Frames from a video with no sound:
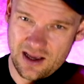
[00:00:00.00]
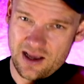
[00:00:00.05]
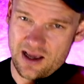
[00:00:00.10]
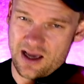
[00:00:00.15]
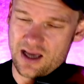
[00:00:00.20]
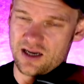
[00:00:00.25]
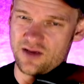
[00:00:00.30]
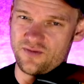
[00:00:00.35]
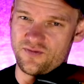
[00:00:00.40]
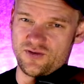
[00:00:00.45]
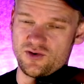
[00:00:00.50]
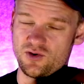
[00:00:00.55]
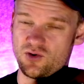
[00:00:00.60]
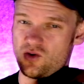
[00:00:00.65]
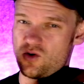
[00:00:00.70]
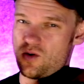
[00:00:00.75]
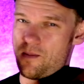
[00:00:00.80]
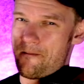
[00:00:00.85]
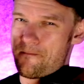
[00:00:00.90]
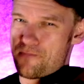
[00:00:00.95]
And if
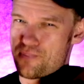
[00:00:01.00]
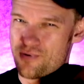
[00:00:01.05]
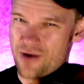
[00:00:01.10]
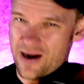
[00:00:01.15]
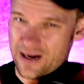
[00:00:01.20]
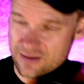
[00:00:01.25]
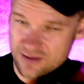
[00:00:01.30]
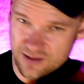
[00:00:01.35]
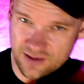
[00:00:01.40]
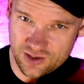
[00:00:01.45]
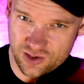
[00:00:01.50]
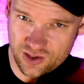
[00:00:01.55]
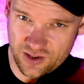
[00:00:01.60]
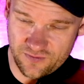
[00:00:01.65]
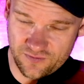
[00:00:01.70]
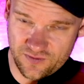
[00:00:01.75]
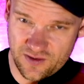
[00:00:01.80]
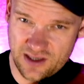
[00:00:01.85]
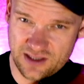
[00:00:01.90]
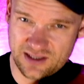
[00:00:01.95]
you practice
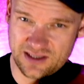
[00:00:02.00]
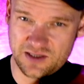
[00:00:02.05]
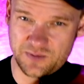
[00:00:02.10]
shiftings,